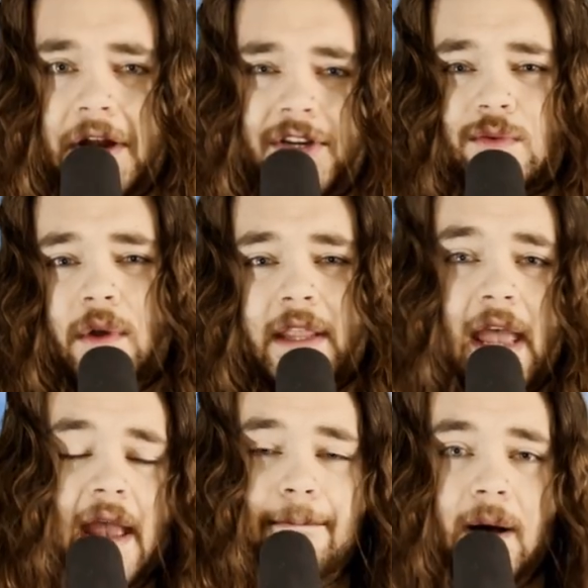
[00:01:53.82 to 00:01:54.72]
just wanted
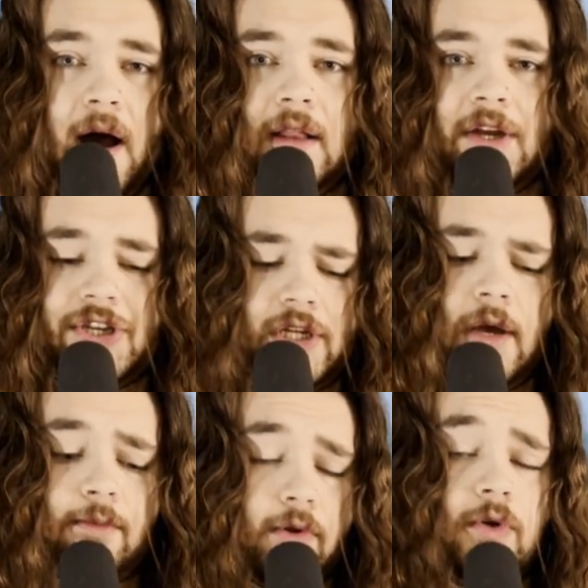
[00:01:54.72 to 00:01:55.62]
a polished,
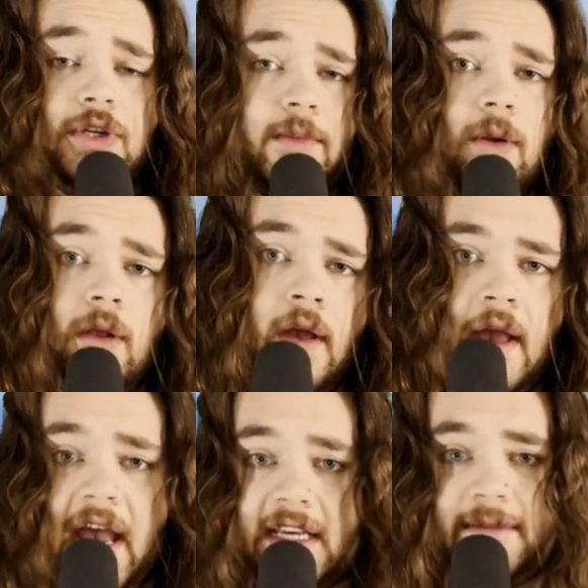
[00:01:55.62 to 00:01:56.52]
approachable
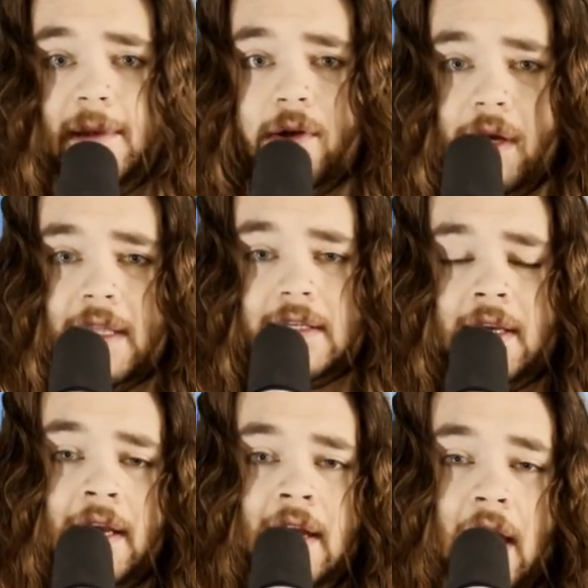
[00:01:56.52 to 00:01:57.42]
experience,
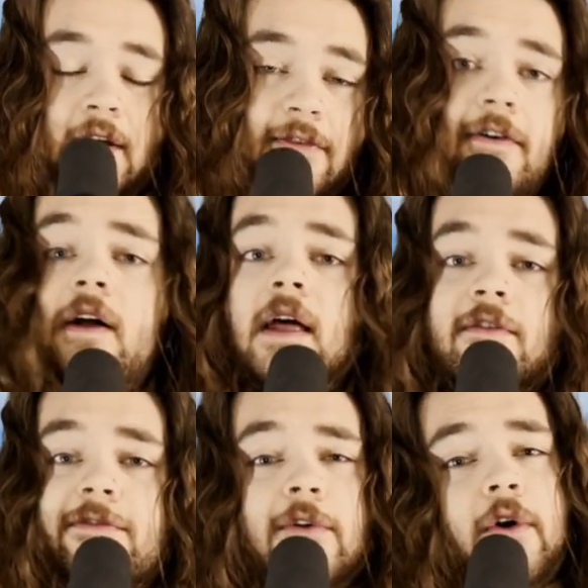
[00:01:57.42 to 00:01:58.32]
and Fallout
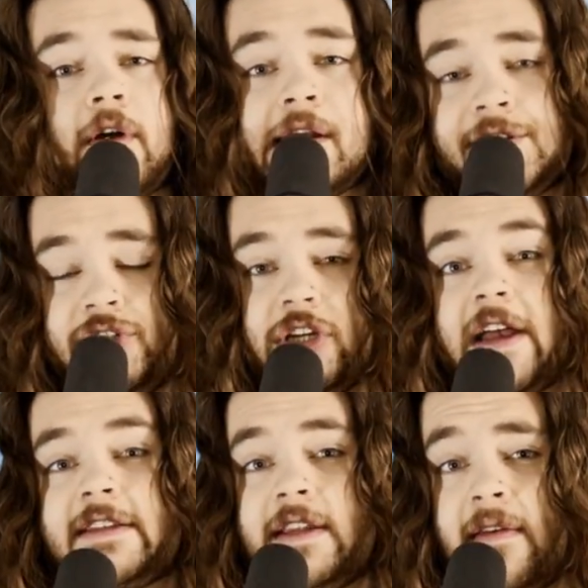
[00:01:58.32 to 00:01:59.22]
4 is
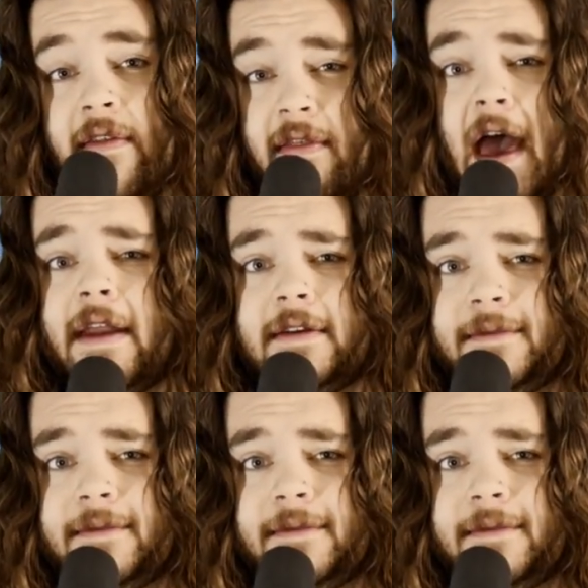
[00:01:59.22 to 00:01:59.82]
just that.